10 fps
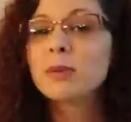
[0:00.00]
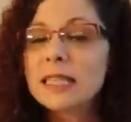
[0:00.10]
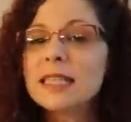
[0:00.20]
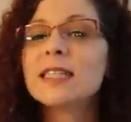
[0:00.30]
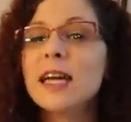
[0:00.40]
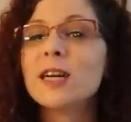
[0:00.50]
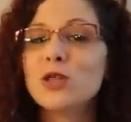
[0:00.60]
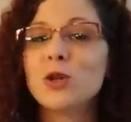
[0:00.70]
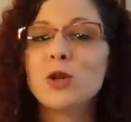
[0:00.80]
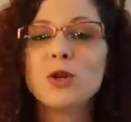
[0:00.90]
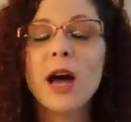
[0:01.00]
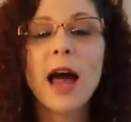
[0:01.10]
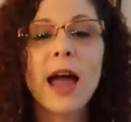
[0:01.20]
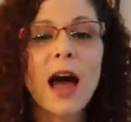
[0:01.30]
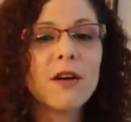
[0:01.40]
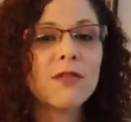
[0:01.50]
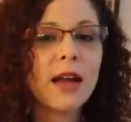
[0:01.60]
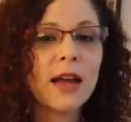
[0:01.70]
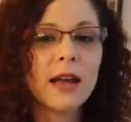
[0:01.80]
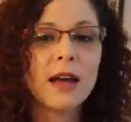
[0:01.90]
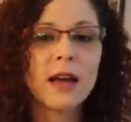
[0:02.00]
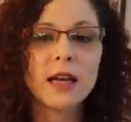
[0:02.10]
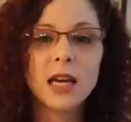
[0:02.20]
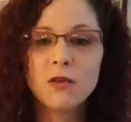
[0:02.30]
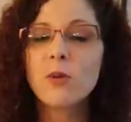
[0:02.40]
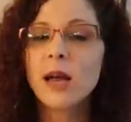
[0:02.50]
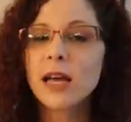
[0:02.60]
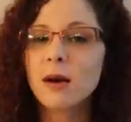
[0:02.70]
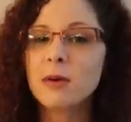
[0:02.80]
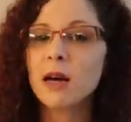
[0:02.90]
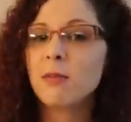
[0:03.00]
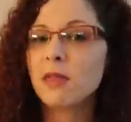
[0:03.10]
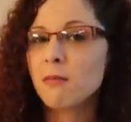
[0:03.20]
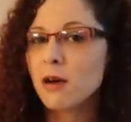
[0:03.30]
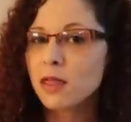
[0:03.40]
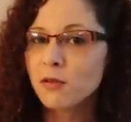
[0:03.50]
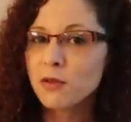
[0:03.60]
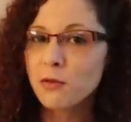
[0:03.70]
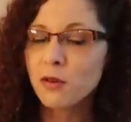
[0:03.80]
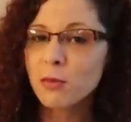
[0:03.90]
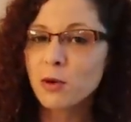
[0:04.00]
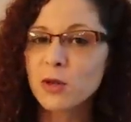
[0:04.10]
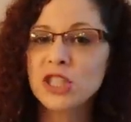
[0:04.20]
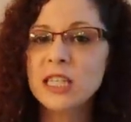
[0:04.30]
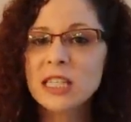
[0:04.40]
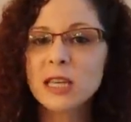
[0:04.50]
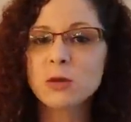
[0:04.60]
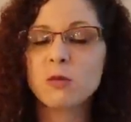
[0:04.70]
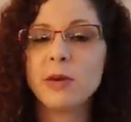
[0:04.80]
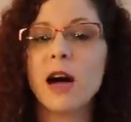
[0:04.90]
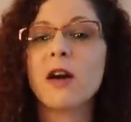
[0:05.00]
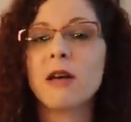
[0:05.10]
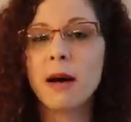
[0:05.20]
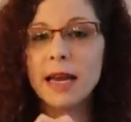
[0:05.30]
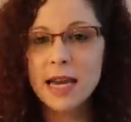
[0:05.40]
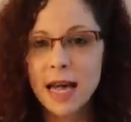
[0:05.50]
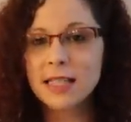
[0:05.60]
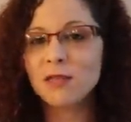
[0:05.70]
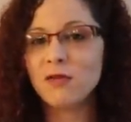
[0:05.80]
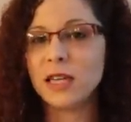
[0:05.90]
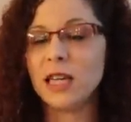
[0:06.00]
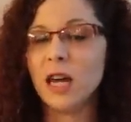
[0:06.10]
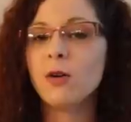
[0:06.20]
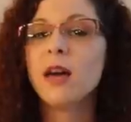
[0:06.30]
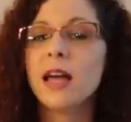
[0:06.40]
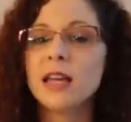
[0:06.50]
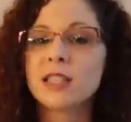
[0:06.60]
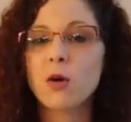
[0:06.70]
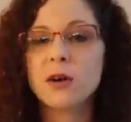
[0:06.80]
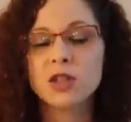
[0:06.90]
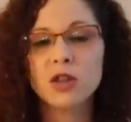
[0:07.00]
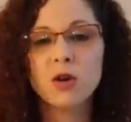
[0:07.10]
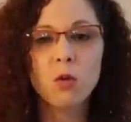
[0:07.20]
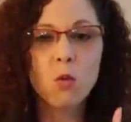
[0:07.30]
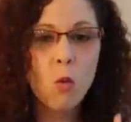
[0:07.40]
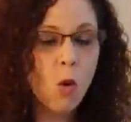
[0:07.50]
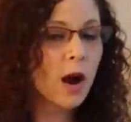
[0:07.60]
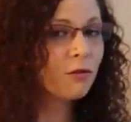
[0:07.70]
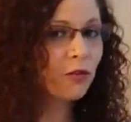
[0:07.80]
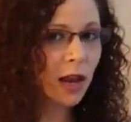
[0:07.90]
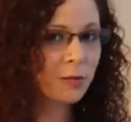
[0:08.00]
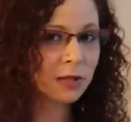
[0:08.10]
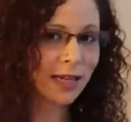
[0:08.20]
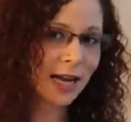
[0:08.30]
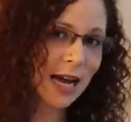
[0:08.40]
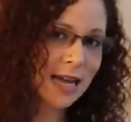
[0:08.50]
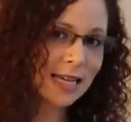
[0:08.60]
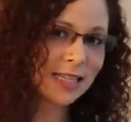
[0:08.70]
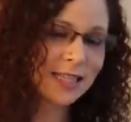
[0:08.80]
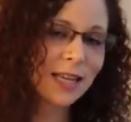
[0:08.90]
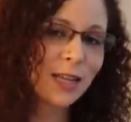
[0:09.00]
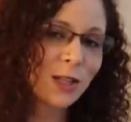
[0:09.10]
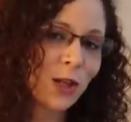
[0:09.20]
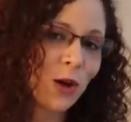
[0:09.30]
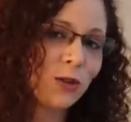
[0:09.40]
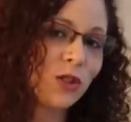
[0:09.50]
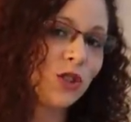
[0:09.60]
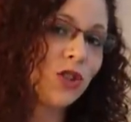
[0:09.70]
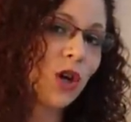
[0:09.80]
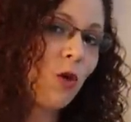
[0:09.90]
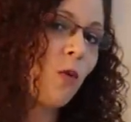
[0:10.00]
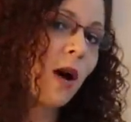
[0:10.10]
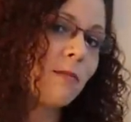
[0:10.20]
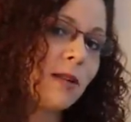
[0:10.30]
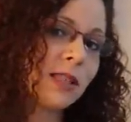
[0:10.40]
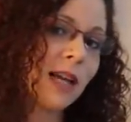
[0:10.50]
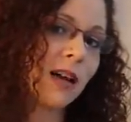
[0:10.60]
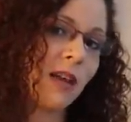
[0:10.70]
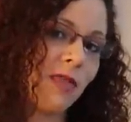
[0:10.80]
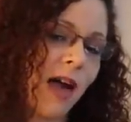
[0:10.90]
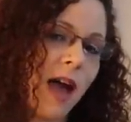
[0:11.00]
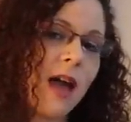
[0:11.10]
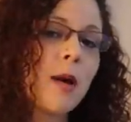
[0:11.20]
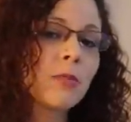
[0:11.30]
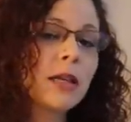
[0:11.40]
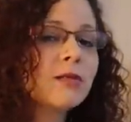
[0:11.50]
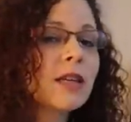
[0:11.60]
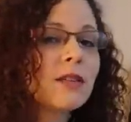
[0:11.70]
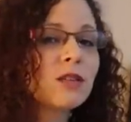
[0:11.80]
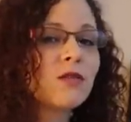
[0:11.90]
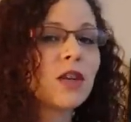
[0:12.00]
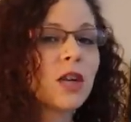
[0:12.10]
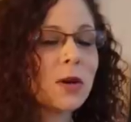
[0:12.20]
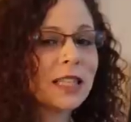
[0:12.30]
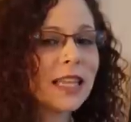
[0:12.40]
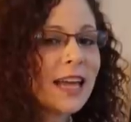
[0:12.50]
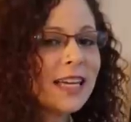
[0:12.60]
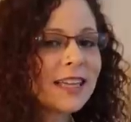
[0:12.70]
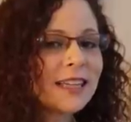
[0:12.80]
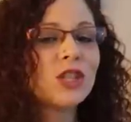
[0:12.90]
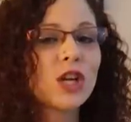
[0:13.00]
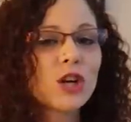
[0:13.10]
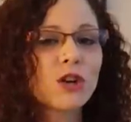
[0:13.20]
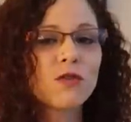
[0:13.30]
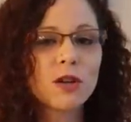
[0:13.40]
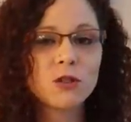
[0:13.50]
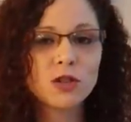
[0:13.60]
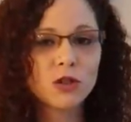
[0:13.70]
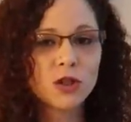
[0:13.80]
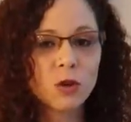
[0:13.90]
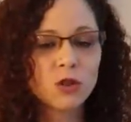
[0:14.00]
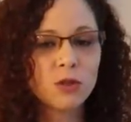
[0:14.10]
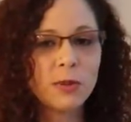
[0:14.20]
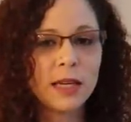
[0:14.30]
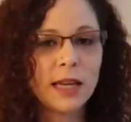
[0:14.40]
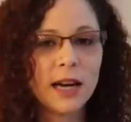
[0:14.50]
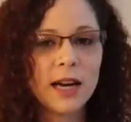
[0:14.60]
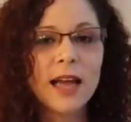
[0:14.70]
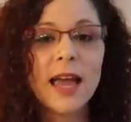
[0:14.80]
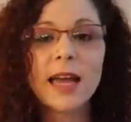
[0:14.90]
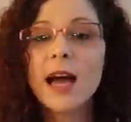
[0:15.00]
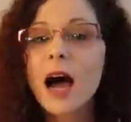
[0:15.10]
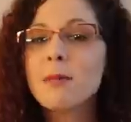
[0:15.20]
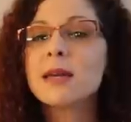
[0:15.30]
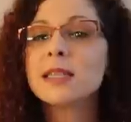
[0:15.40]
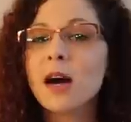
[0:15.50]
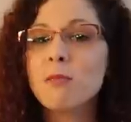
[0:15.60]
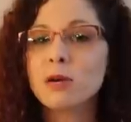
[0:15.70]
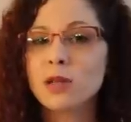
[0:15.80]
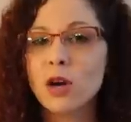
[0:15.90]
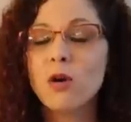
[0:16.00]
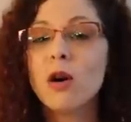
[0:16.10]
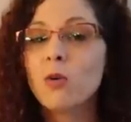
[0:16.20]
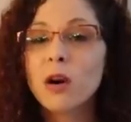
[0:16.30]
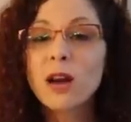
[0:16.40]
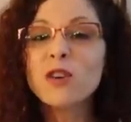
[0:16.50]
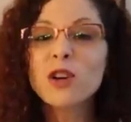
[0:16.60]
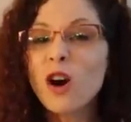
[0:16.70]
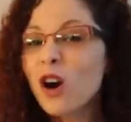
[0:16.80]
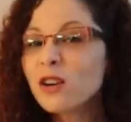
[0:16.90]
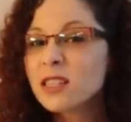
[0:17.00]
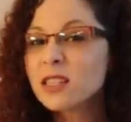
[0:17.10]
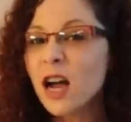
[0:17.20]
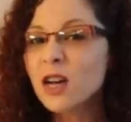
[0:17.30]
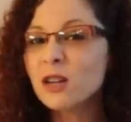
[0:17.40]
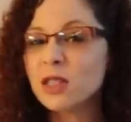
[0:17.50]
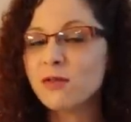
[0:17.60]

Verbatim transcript: Please stay tuned. I have a giveaway coming up in the month of November, which details will be out in my next video. It's going to go to one family, guys, so don't want to miss out on that. Please give this video a like, share your video to your social media, and comment down below whatever your heart desires.